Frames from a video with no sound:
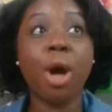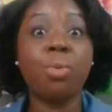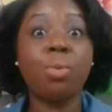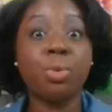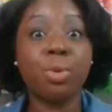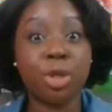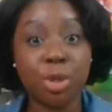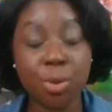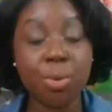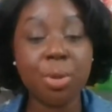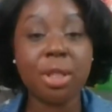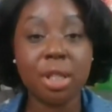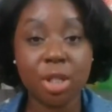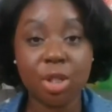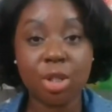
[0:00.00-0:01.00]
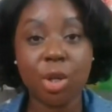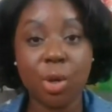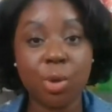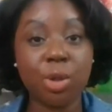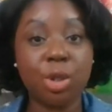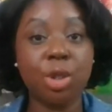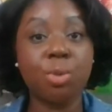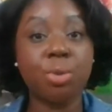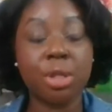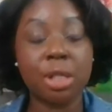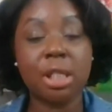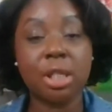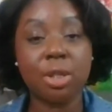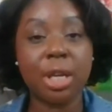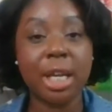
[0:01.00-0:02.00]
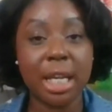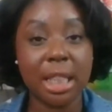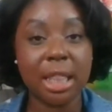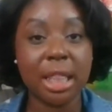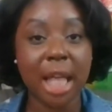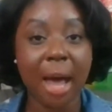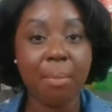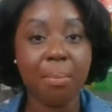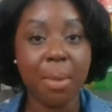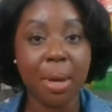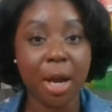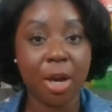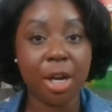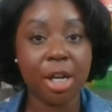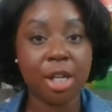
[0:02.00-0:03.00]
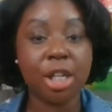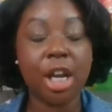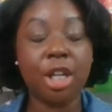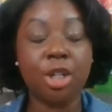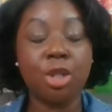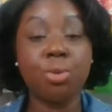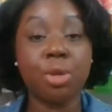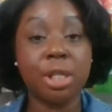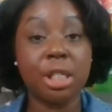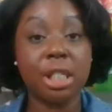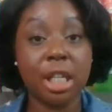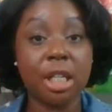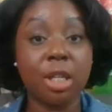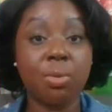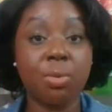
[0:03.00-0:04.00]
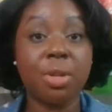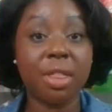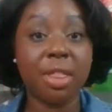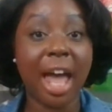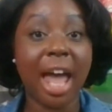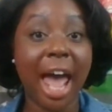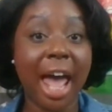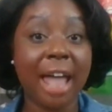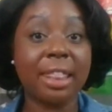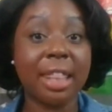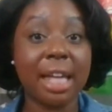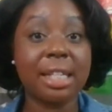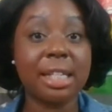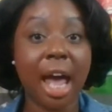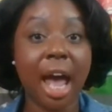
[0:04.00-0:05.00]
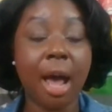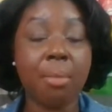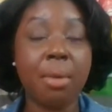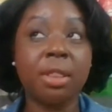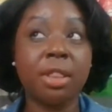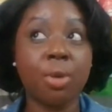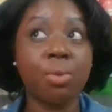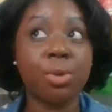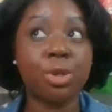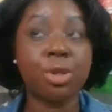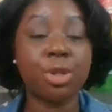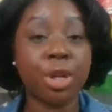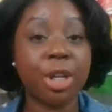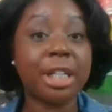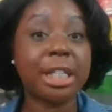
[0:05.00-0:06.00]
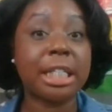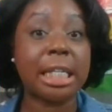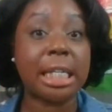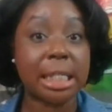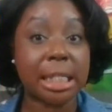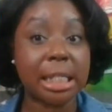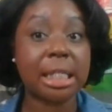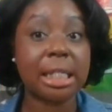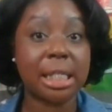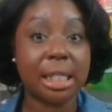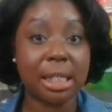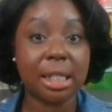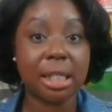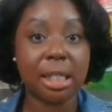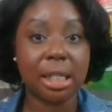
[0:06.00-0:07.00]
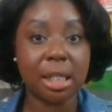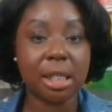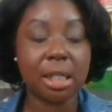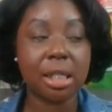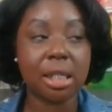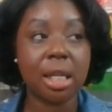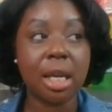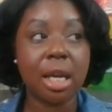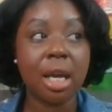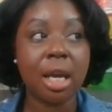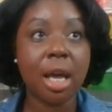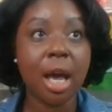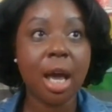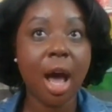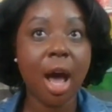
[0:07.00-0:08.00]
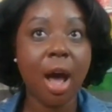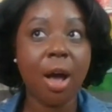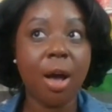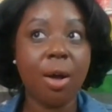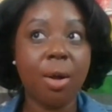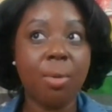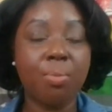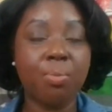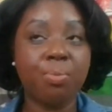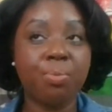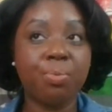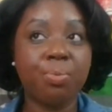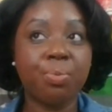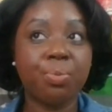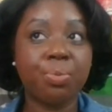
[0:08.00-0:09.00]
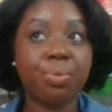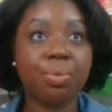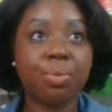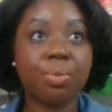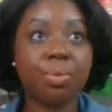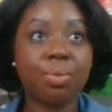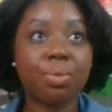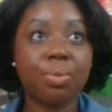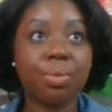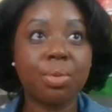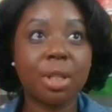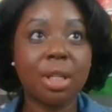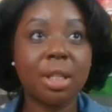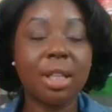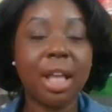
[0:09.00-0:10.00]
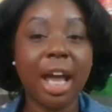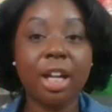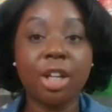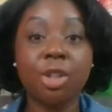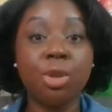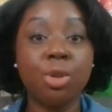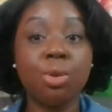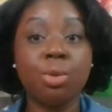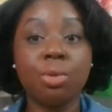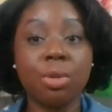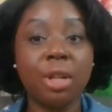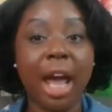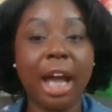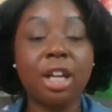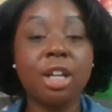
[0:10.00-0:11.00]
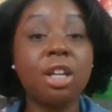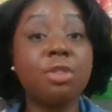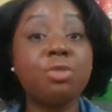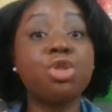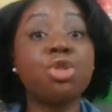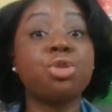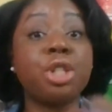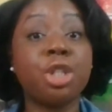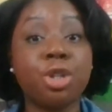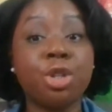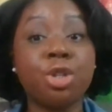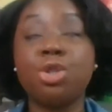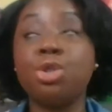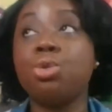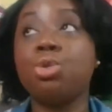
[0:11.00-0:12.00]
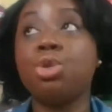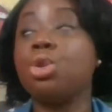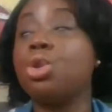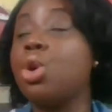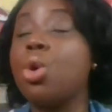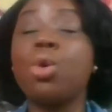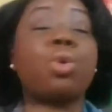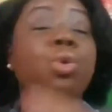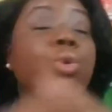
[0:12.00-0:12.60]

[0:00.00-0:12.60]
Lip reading: we were doing this show, you were still in that marriage and you were dealing with that at that time. And there were certain incidences that could have triggered you to go